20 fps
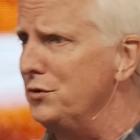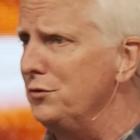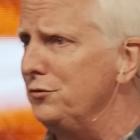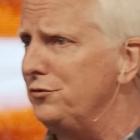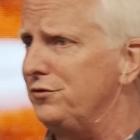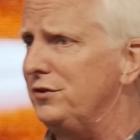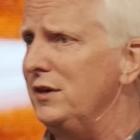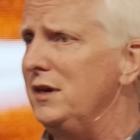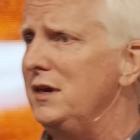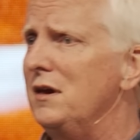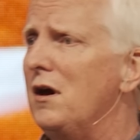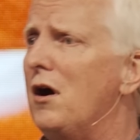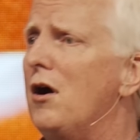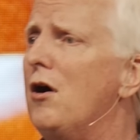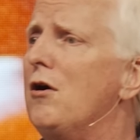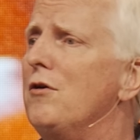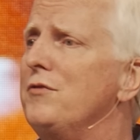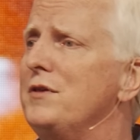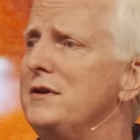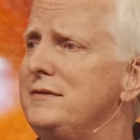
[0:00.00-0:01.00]
you see,
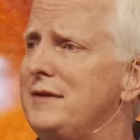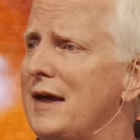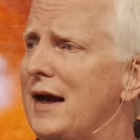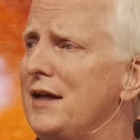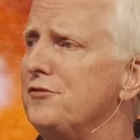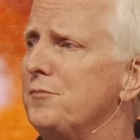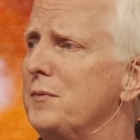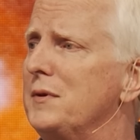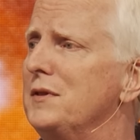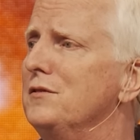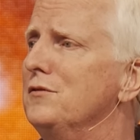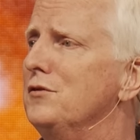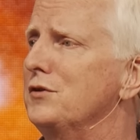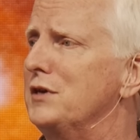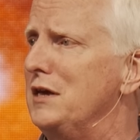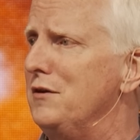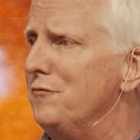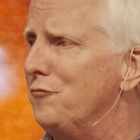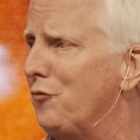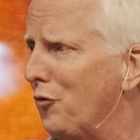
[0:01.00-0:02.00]
oh, the dad's been
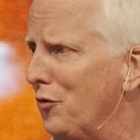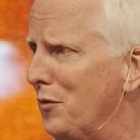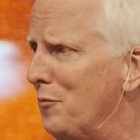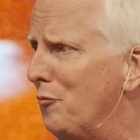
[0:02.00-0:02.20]
looking for